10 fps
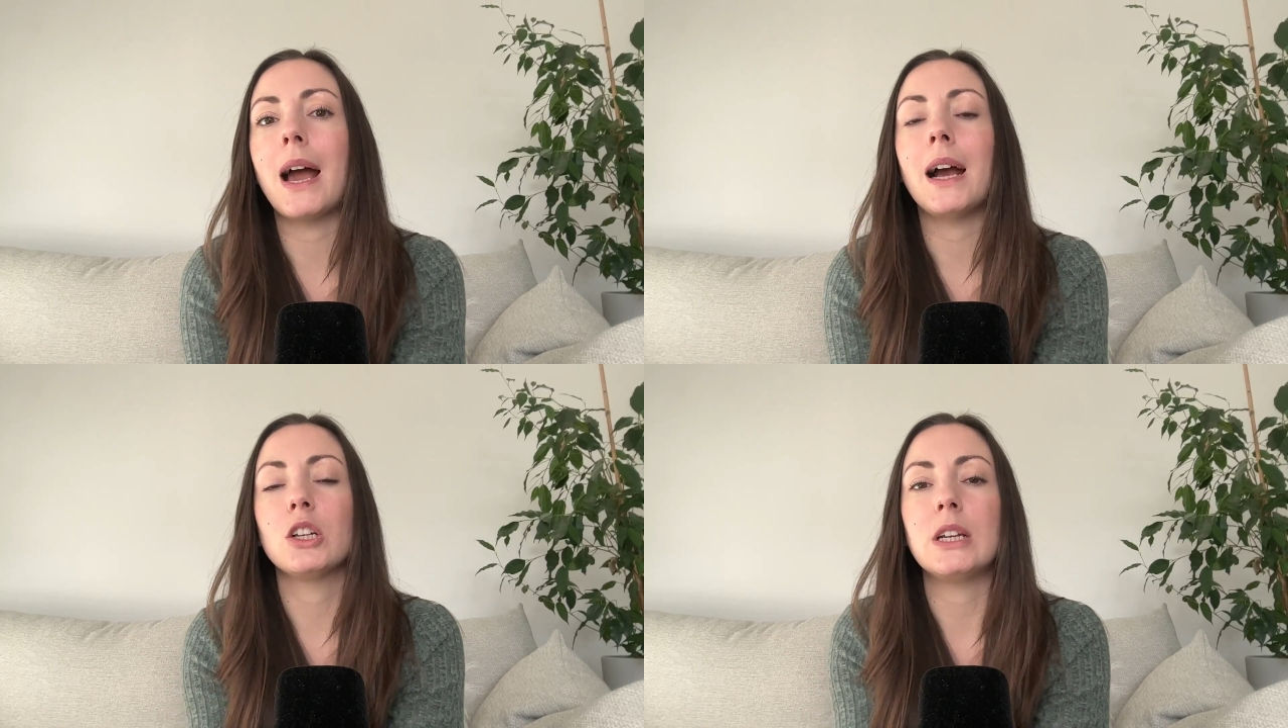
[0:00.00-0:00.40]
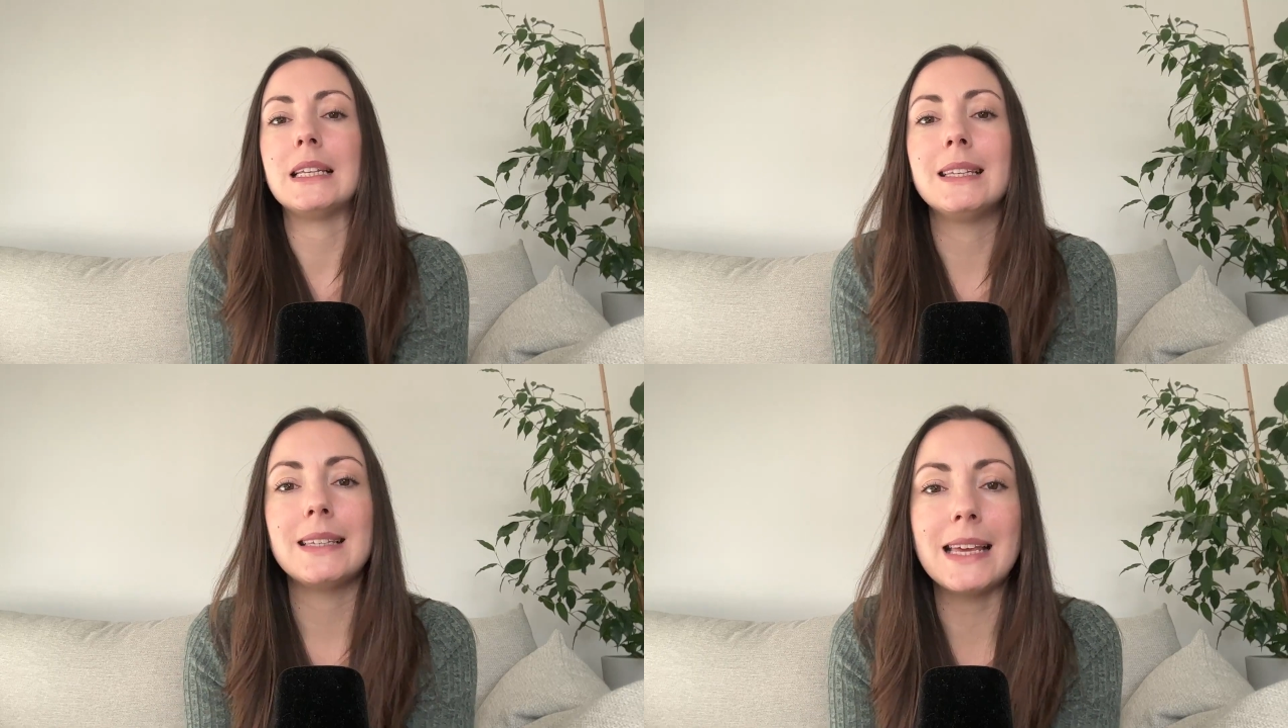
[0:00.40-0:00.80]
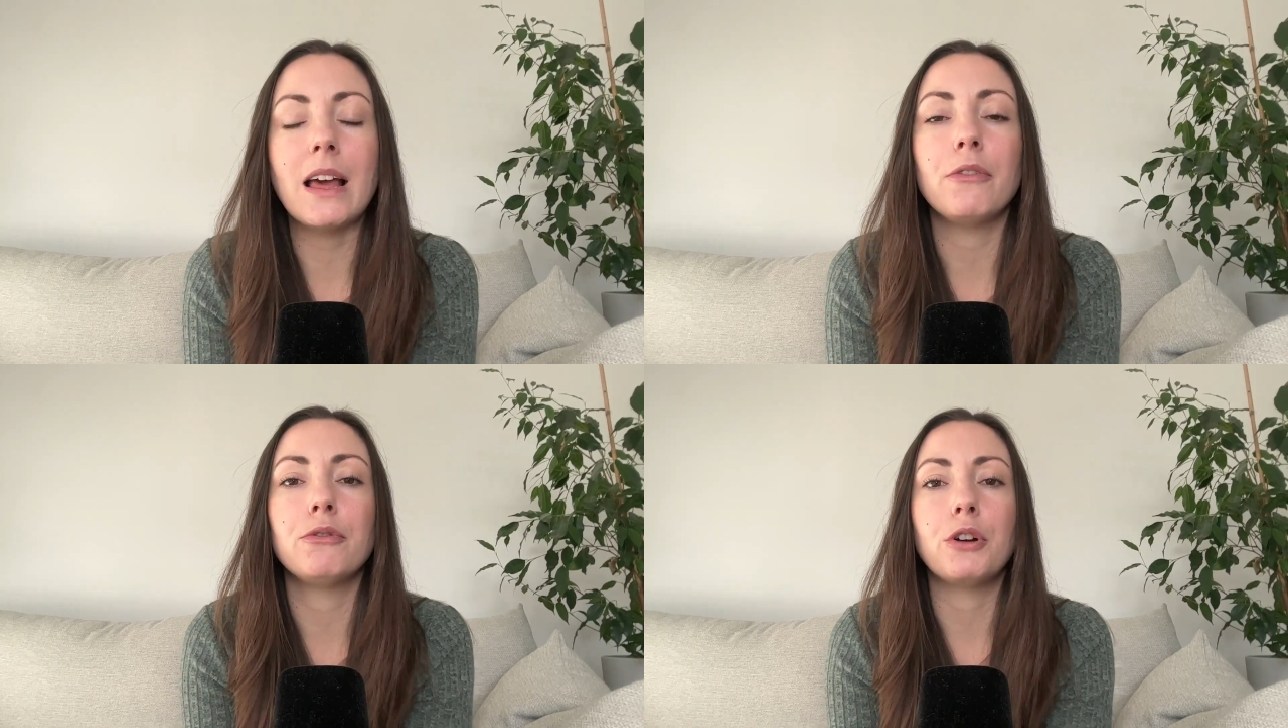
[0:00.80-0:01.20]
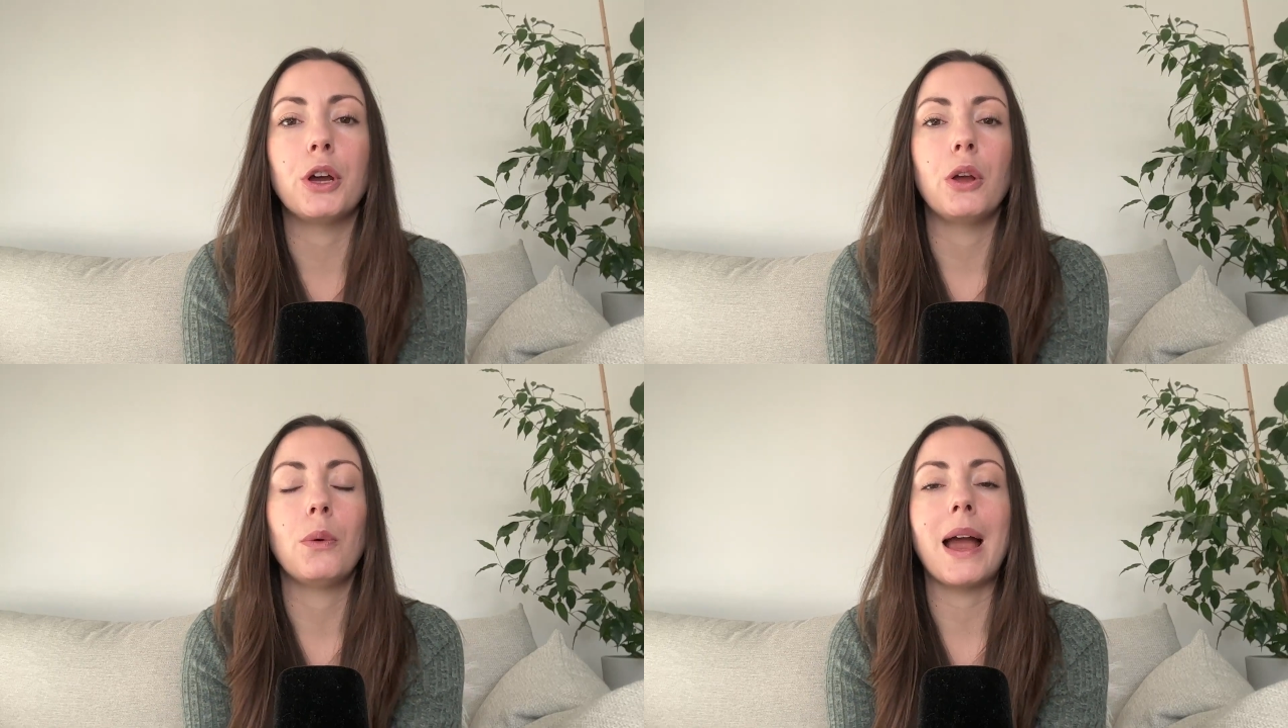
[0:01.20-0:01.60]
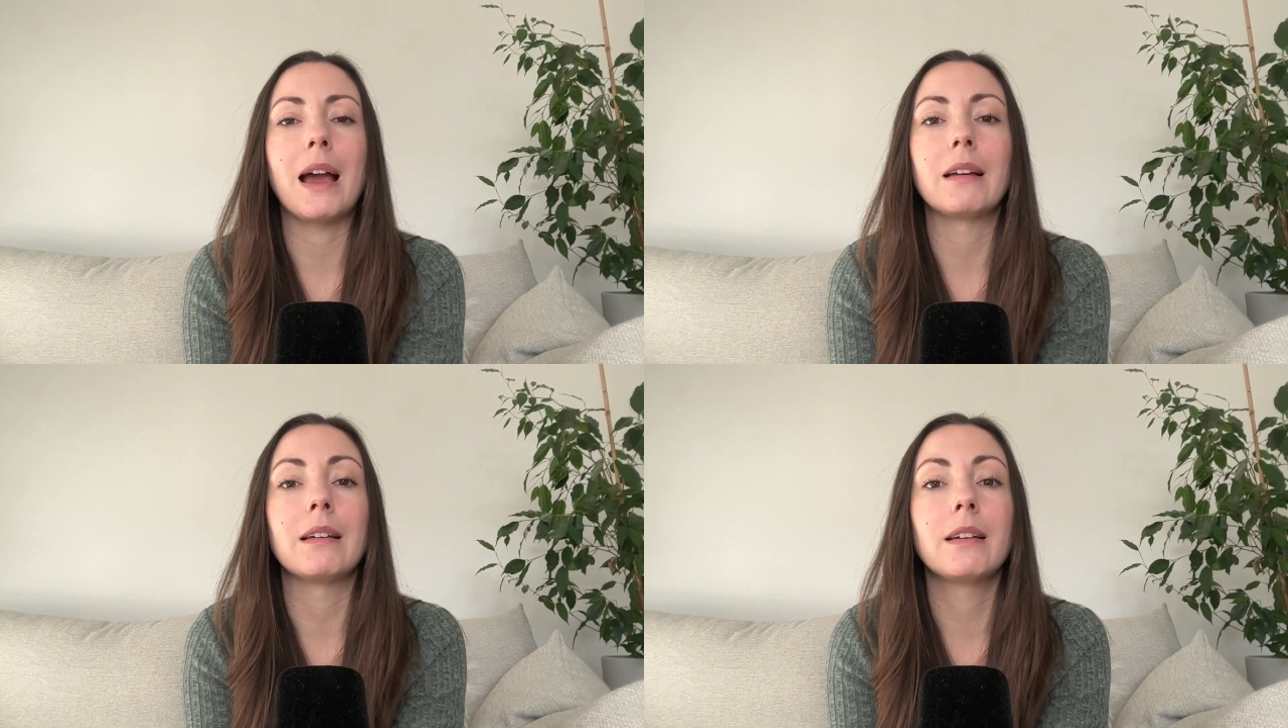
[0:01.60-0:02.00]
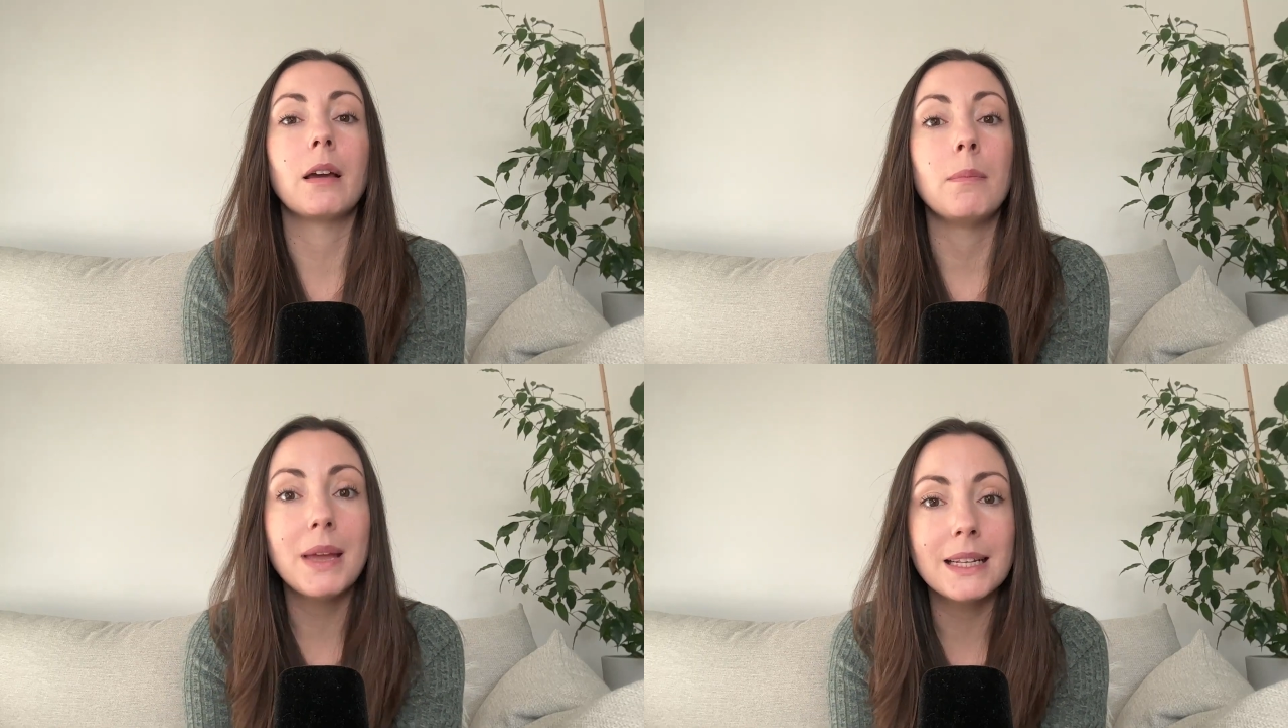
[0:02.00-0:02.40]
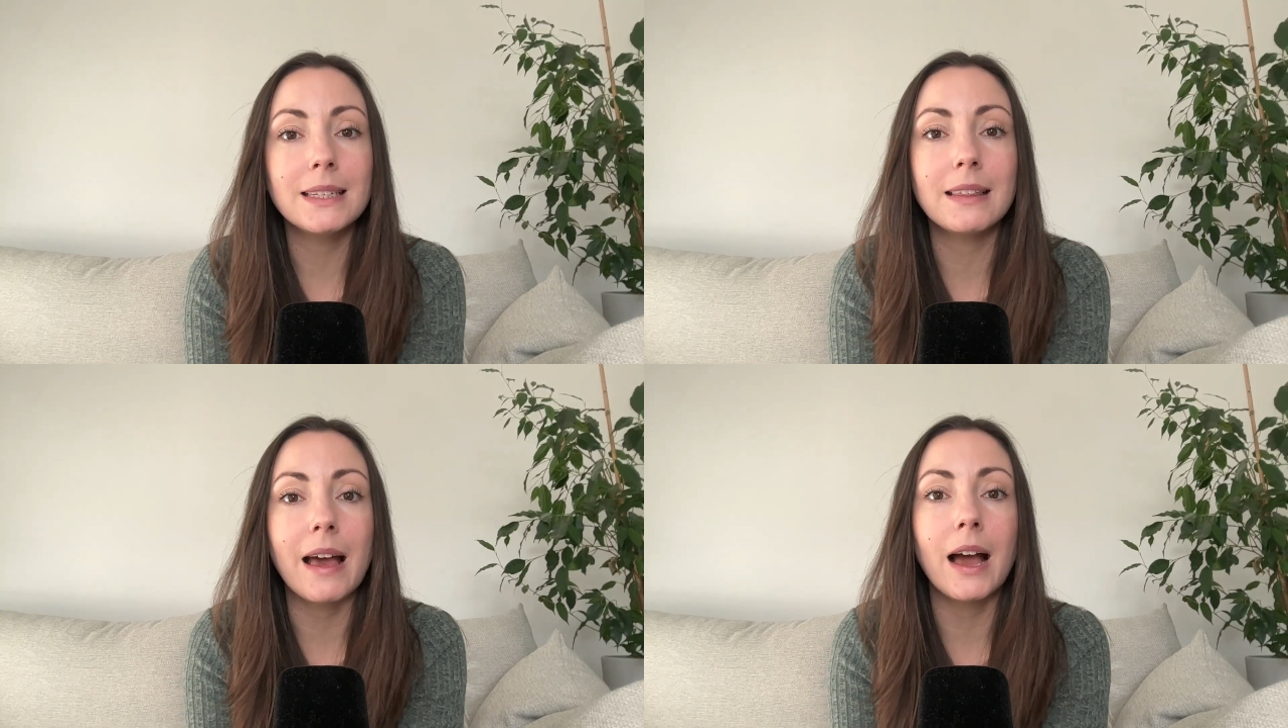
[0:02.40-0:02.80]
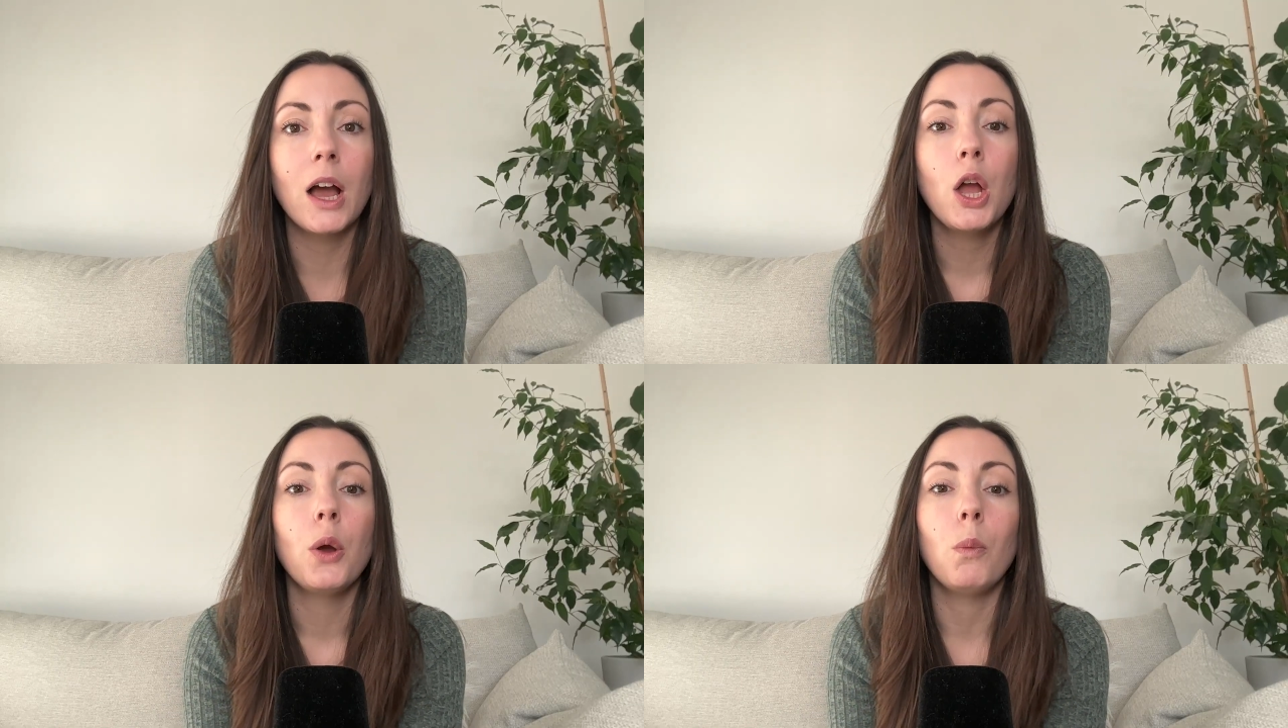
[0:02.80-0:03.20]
actually see that through and commit to that